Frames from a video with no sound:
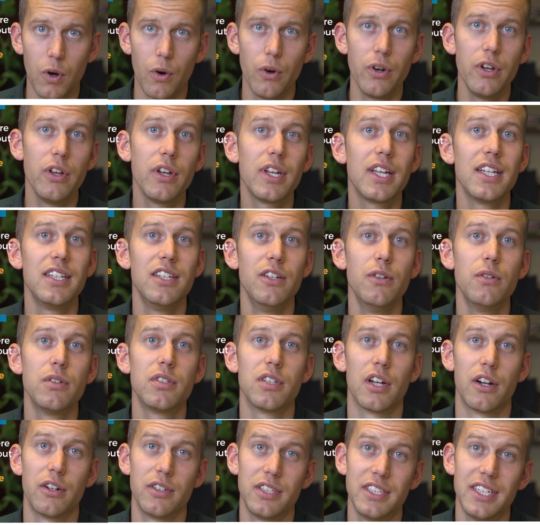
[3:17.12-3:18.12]
Or you can
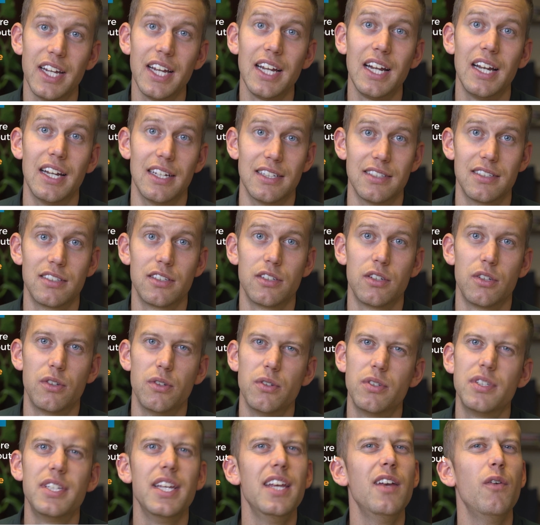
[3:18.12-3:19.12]
use our checklists
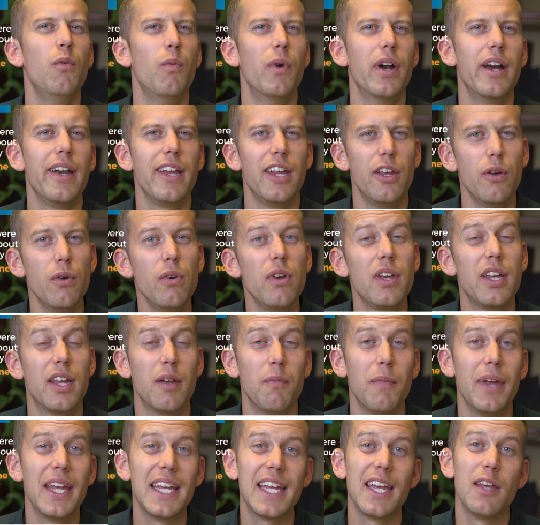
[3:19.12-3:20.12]
to see where you
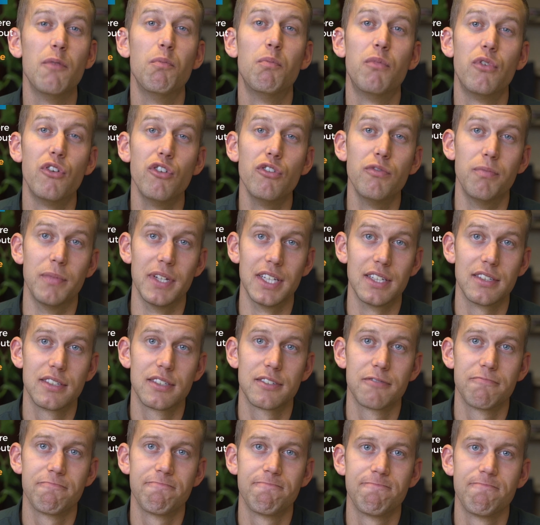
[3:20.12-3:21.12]
can make
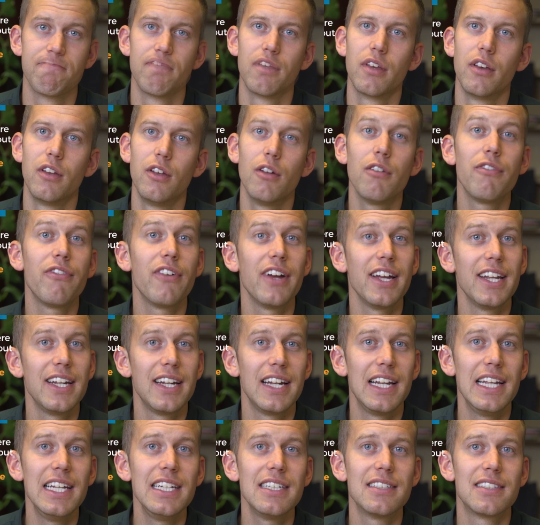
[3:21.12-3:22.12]
improvements. You'll
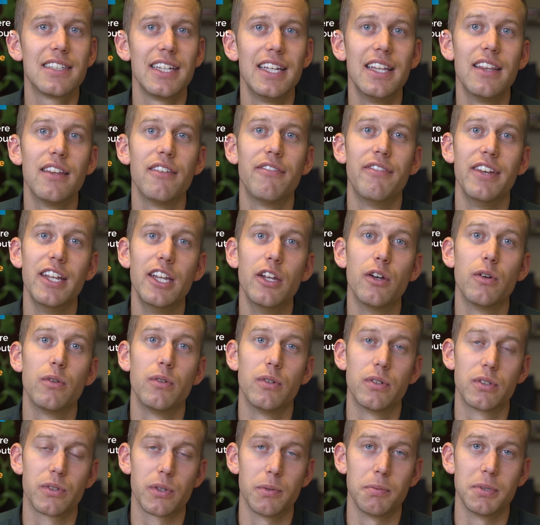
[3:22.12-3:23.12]
find links in the video
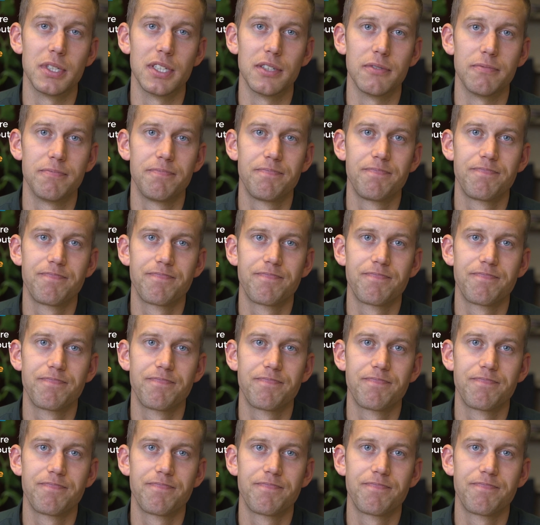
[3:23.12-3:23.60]
description.